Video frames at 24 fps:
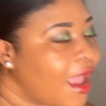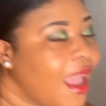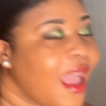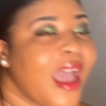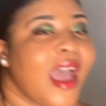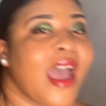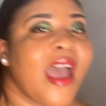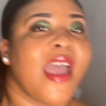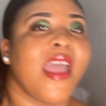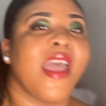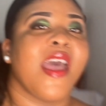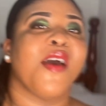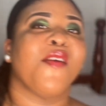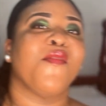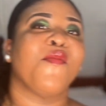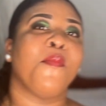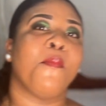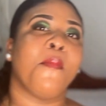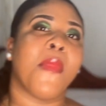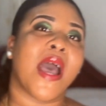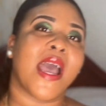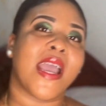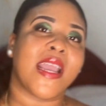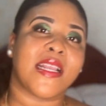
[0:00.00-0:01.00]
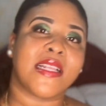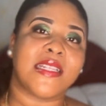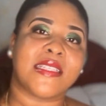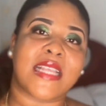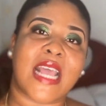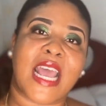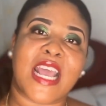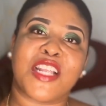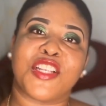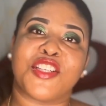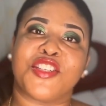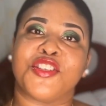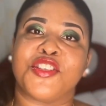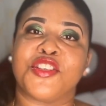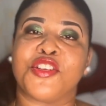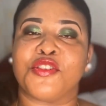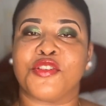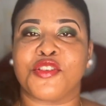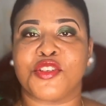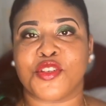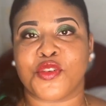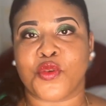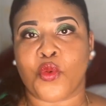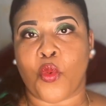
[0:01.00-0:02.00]
I have minds as
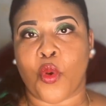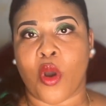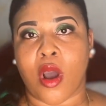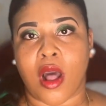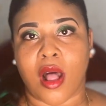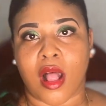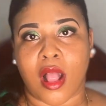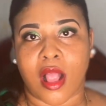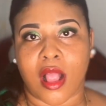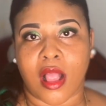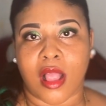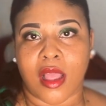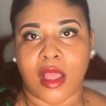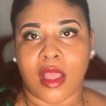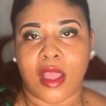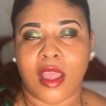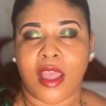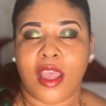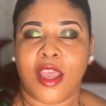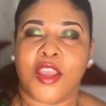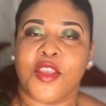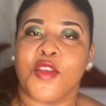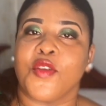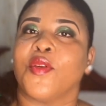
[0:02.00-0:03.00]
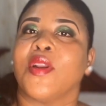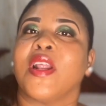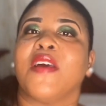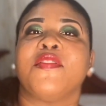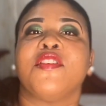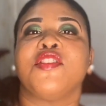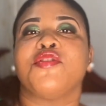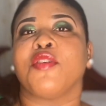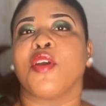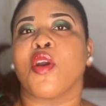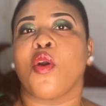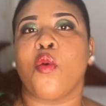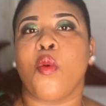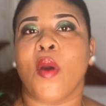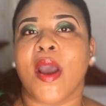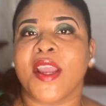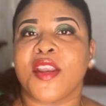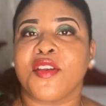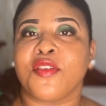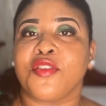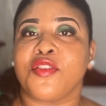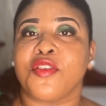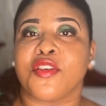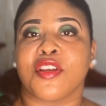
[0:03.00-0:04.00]
usual. You don't have to drink wine
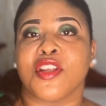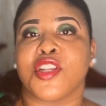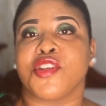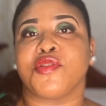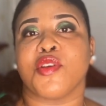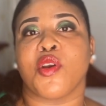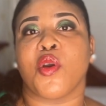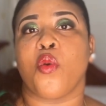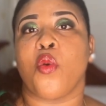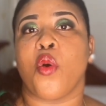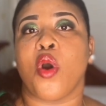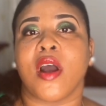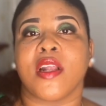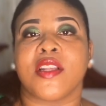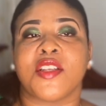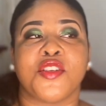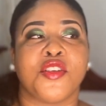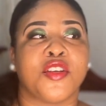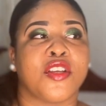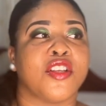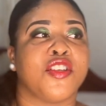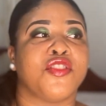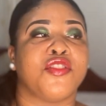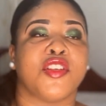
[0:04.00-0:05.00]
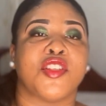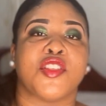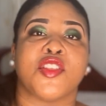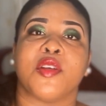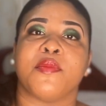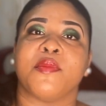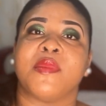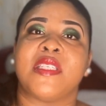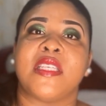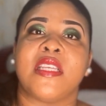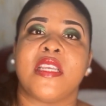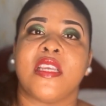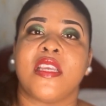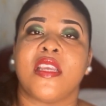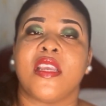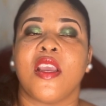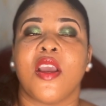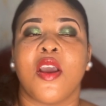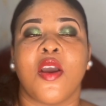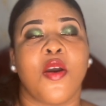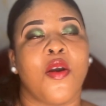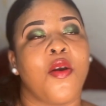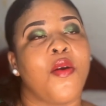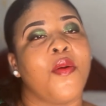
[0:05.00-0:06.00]
though, you can drink water, you can drink some tea,
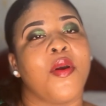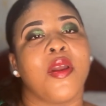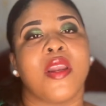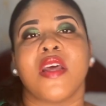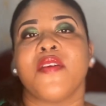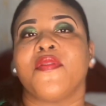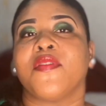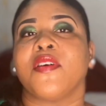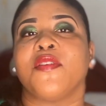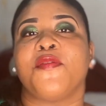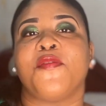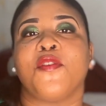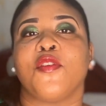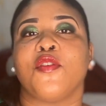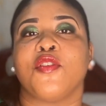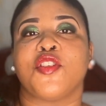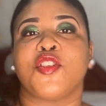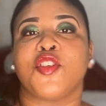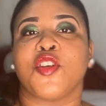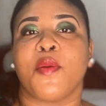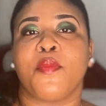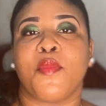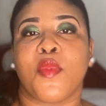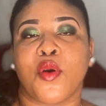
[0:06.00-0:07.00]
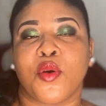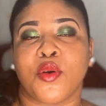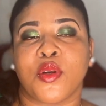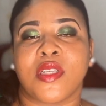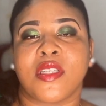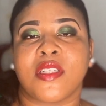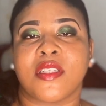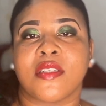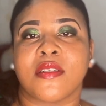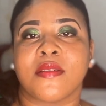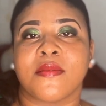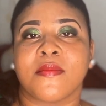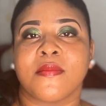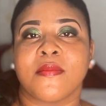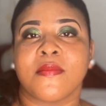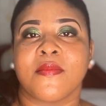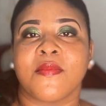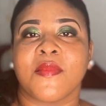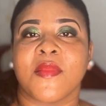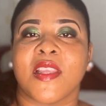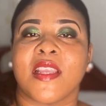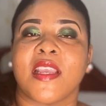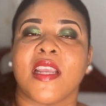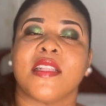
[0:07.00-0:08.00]
whatever floats your boat.
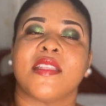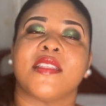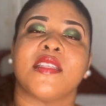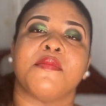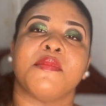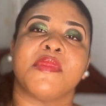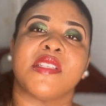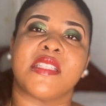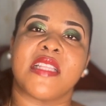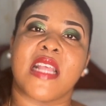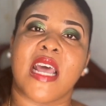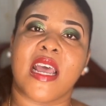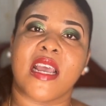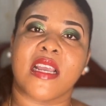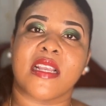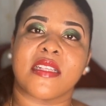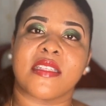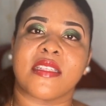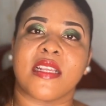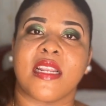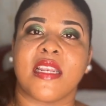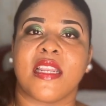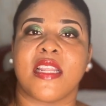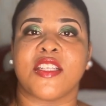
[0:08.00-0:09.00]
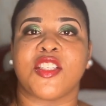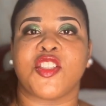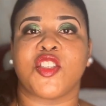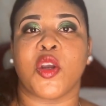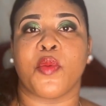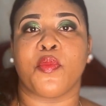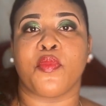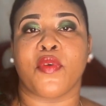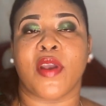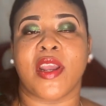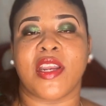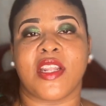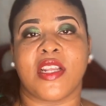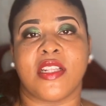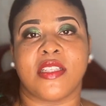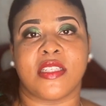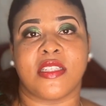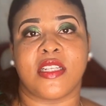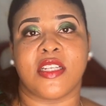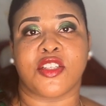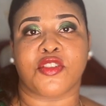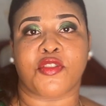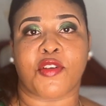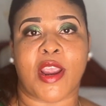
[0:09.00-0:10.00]
Get some snacks and let's jump right into
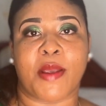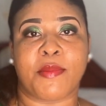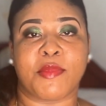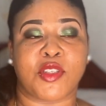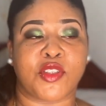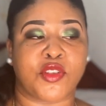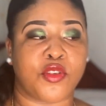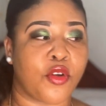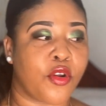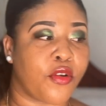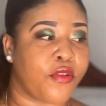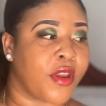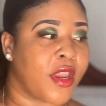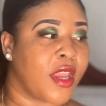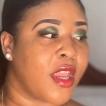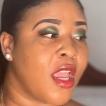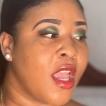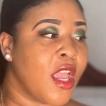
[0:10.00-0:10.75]
this crime story.